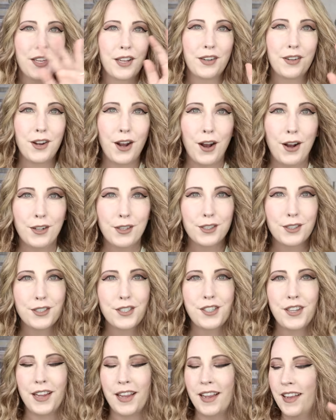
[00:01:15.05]
and
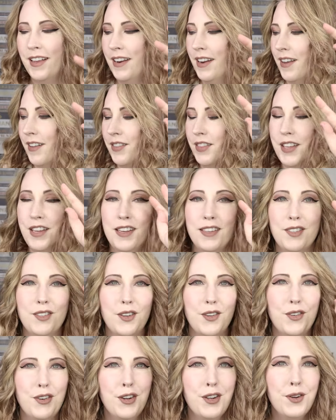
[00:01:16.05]
colors in these
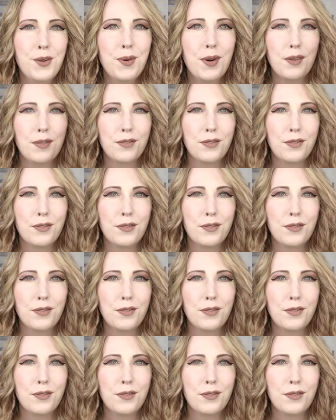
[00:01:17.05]
new